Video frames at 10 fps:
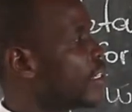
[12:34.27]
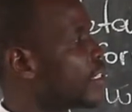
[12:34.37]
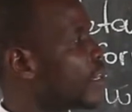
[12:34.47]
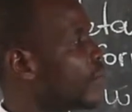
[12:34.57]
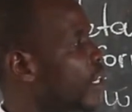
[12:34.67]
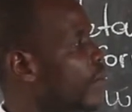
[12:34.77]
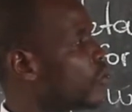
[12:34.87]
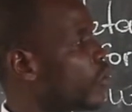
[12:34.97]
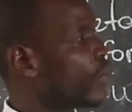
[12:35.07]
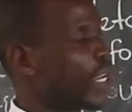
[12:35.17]

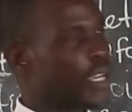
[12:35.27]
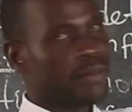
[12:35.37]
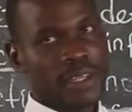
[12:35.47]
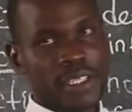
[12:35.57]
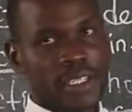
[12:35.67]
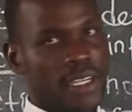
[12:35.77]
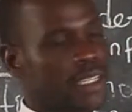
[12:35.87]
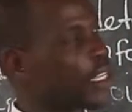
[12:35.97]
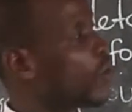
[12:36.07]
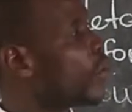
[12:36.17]
Sometimes we make
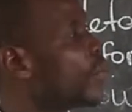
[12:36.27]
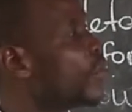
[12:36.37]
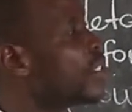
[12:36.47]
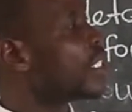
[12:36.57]
mistakes and we put